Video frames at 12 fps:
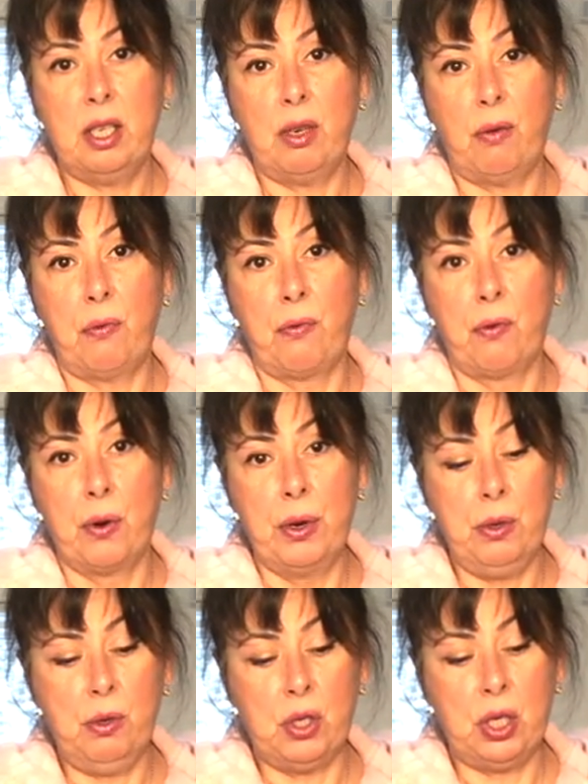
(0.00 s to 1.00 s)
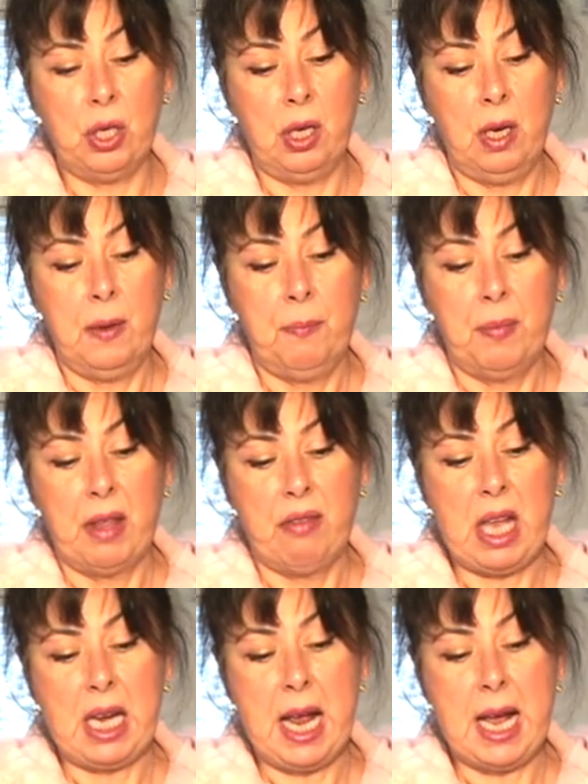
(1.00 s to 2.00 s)
fruit
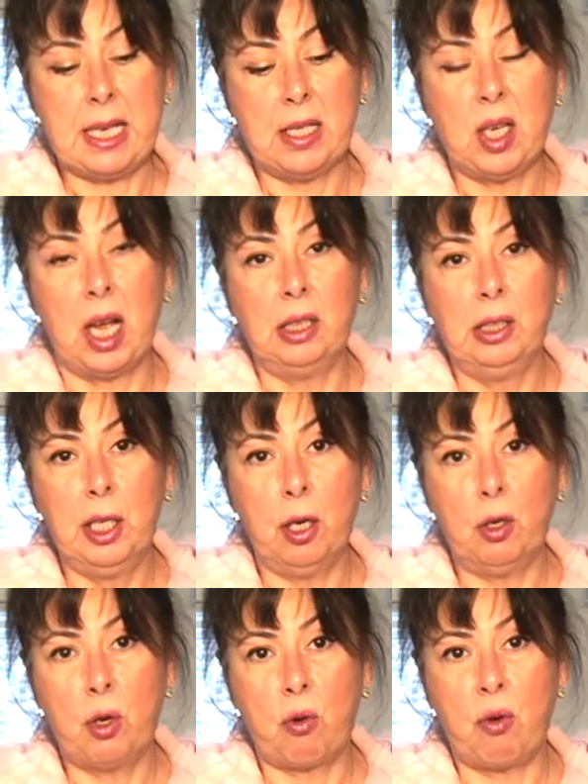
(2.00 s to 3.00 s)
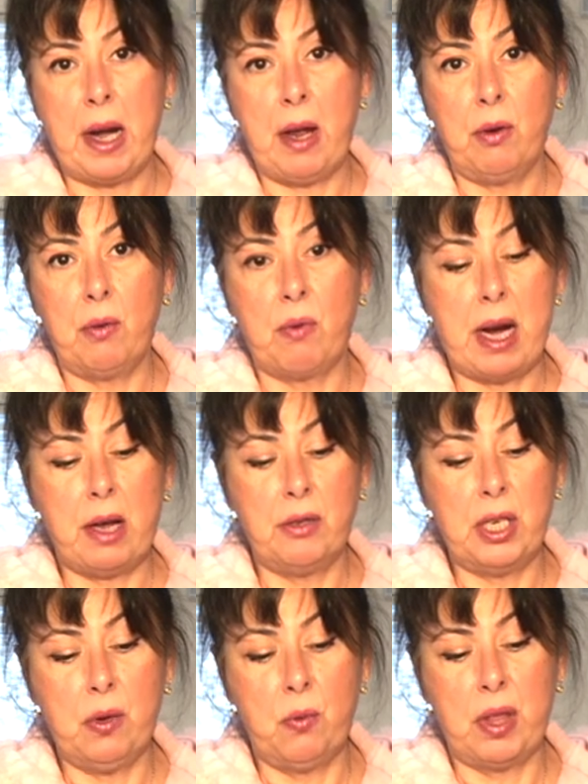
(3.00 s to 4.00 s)
that has a little crown around
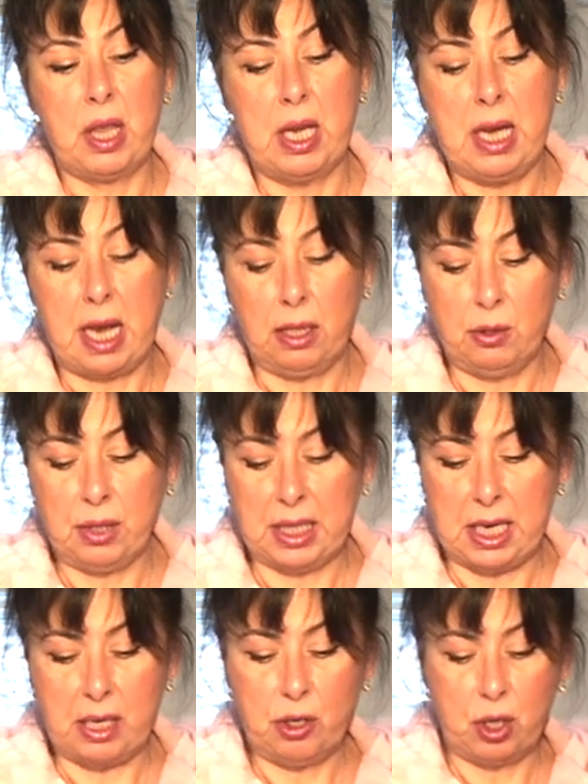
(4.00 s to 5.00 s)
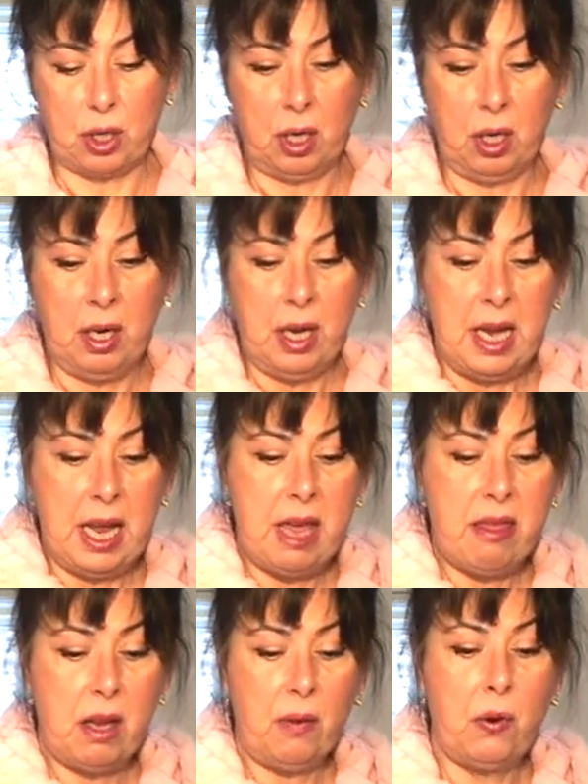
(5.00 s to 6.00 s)
it with a yellow center.
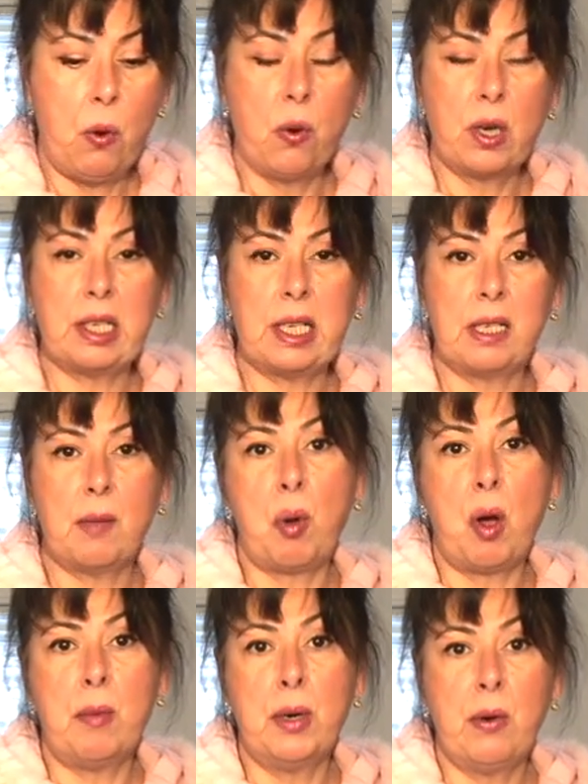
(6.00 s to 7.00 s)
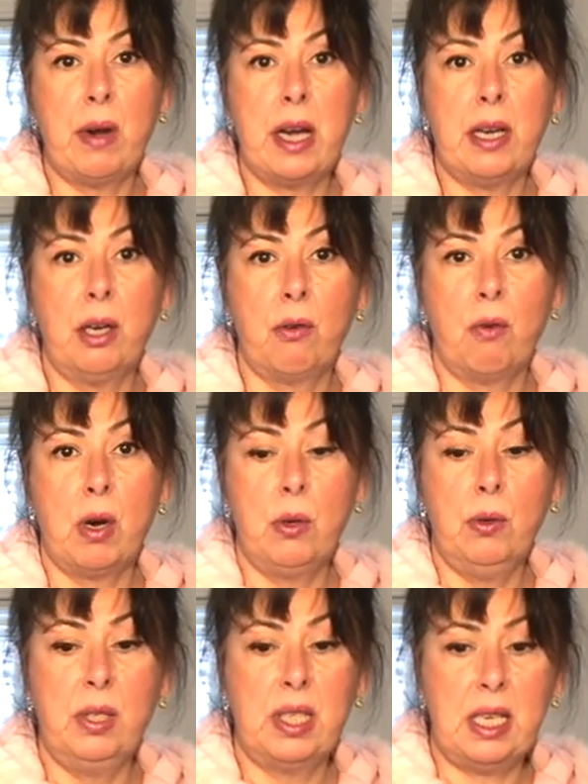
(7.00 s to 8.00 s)
And then of course, as the pomegranate
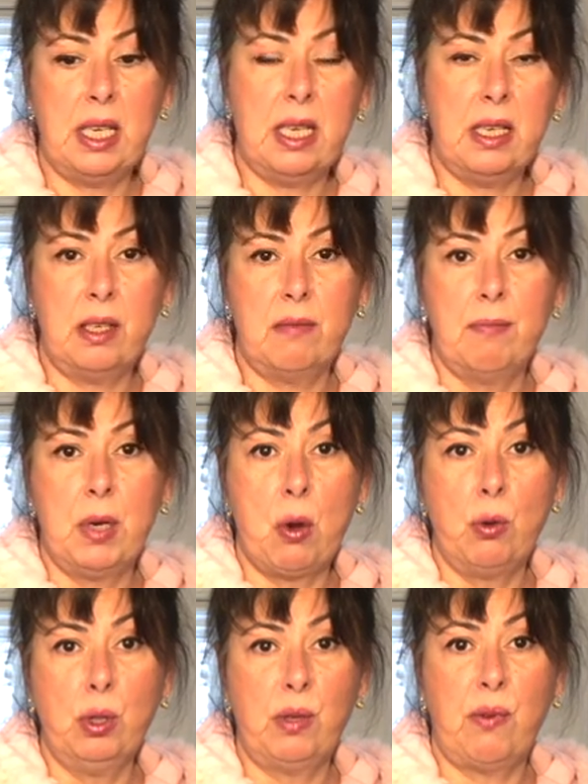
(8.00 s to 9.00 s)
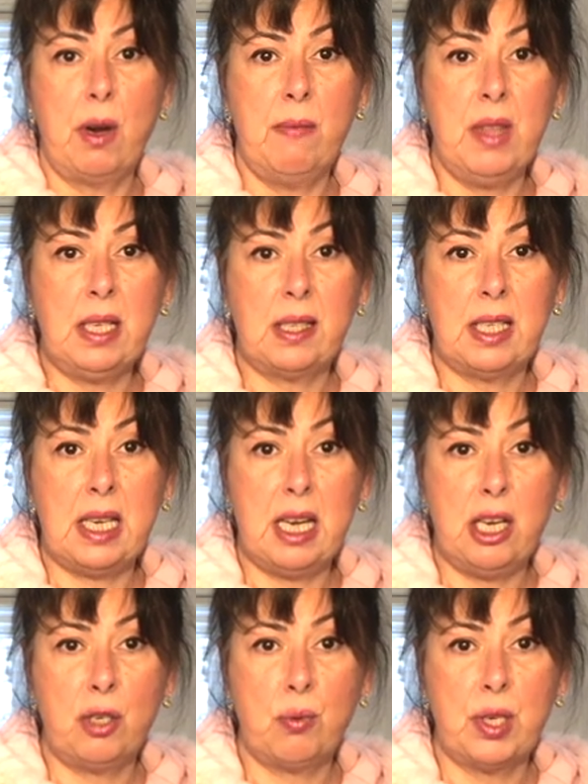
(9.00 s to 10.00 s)
grows, it goes from this
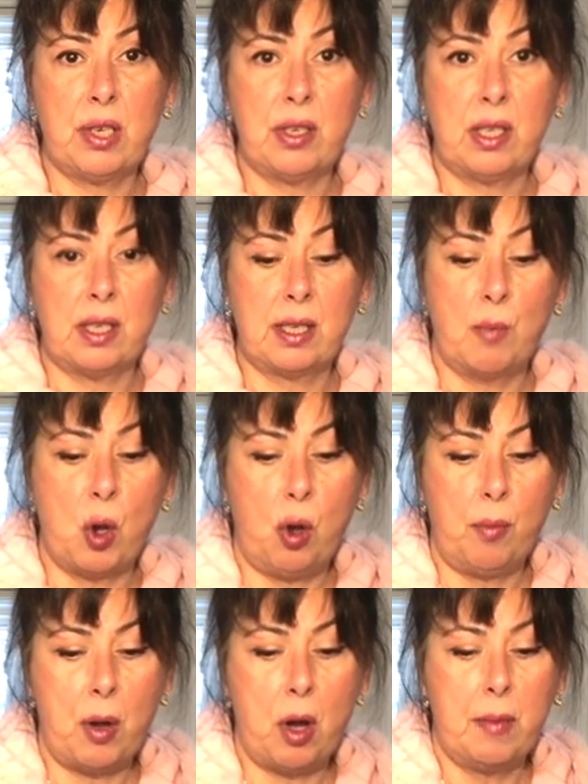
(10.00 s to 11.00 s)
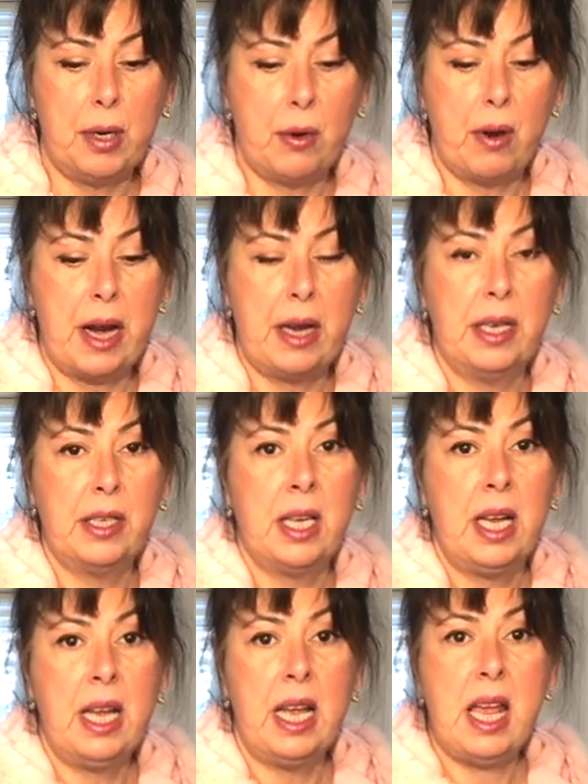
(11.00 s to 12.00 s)
stage, which is a small pomegranate,
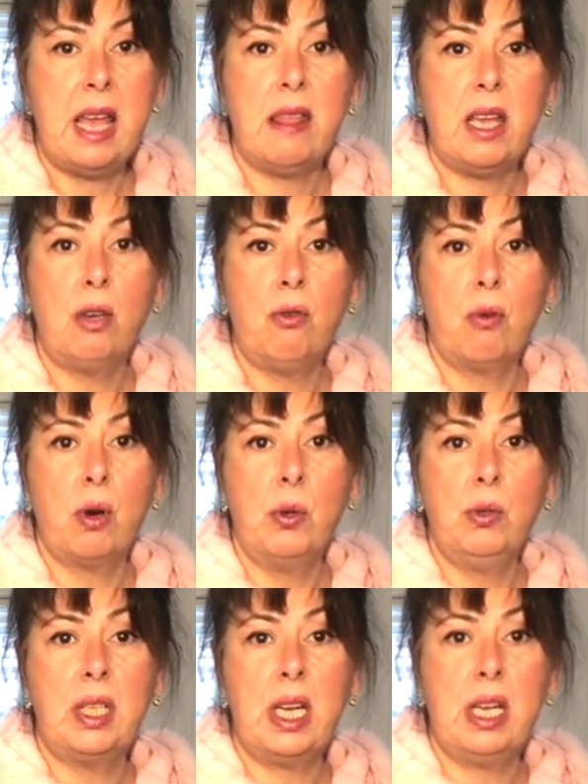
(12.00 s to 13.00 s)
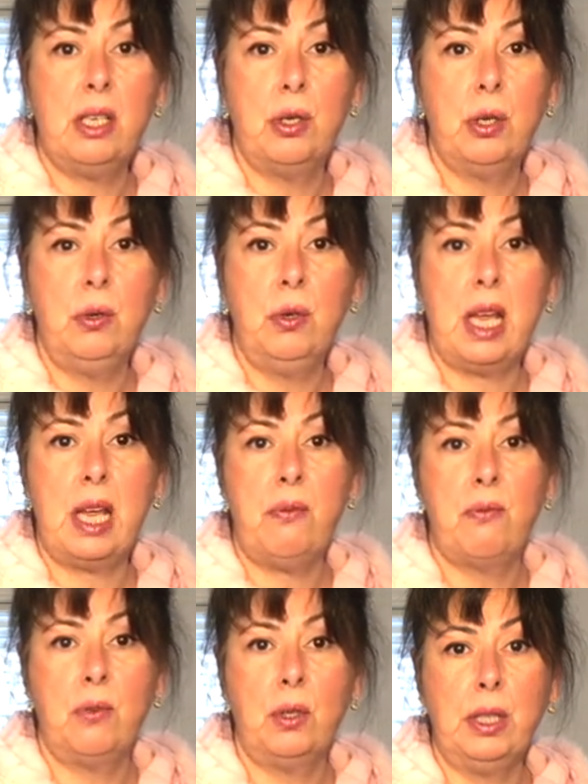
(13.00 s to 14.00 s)
and then grows into a
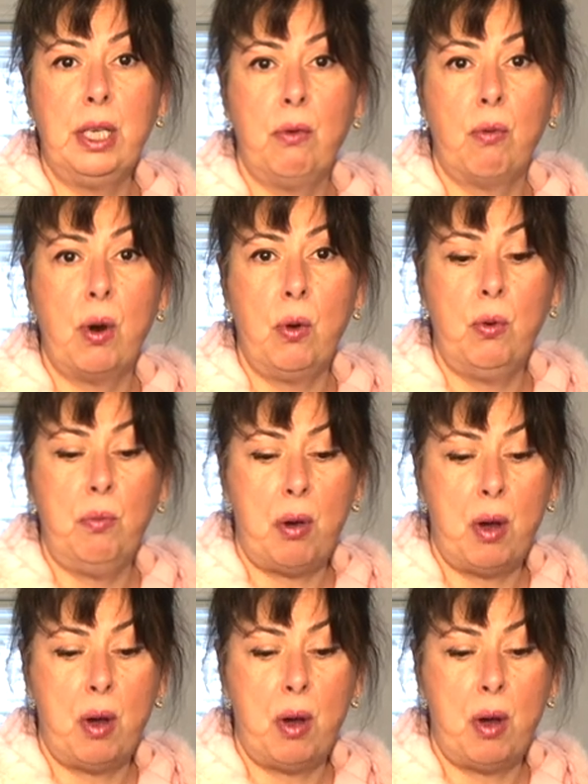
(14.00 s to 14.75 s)
fully grown